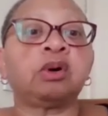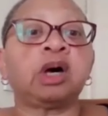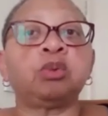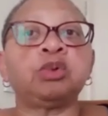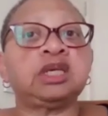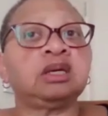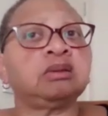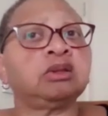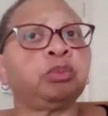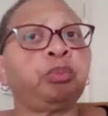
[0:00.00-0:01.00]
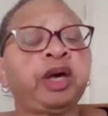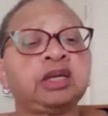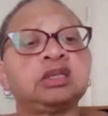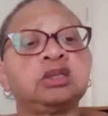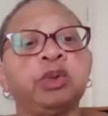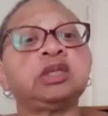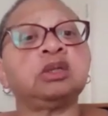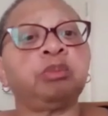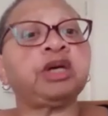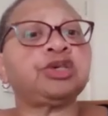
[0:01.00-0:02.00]
So I would say the best
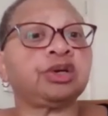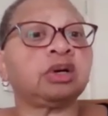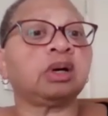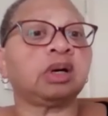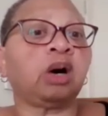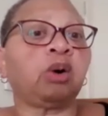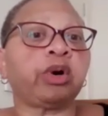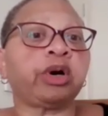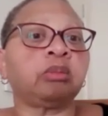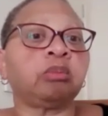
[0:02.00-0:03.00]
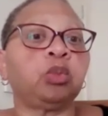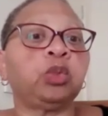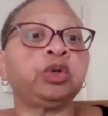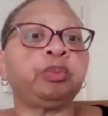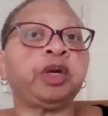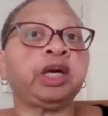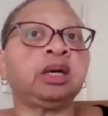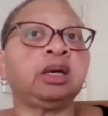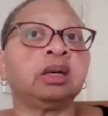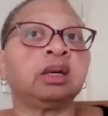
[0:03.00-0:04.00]
way to measure outcome would
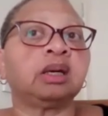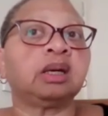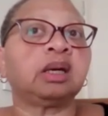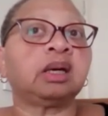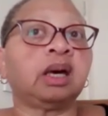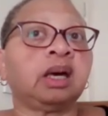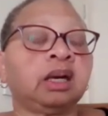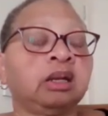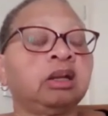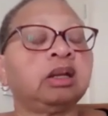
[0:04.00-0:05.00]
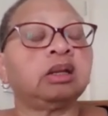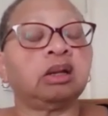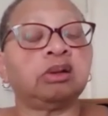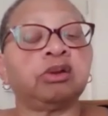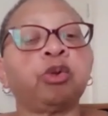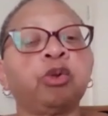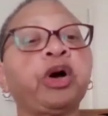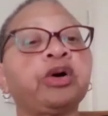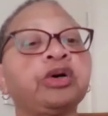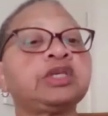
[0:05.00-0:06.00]
be in the
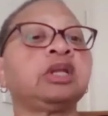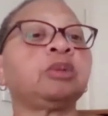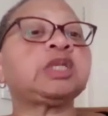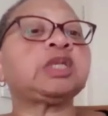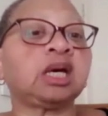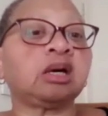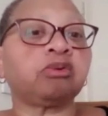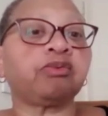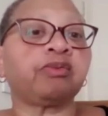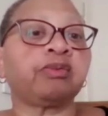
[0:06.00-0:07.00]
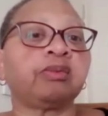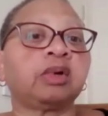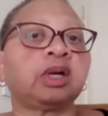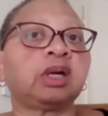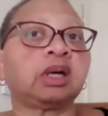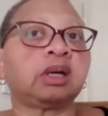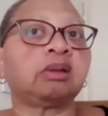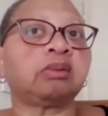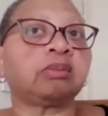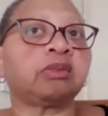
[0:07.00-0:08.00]
person himself,
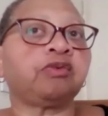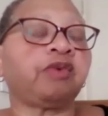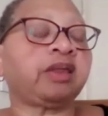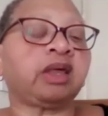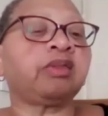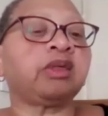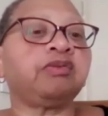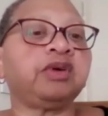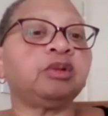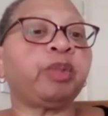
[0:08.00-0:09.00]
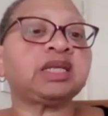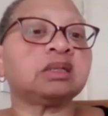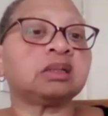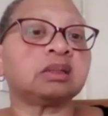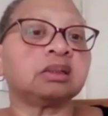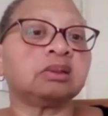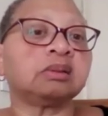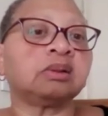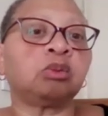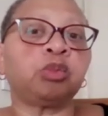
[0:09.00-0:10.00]
the fact that they feel better
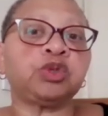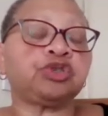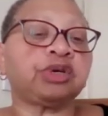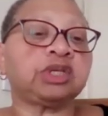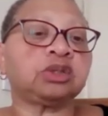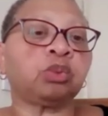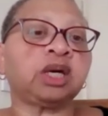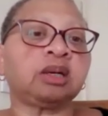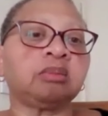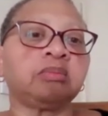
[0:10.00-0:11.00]
almost straight away.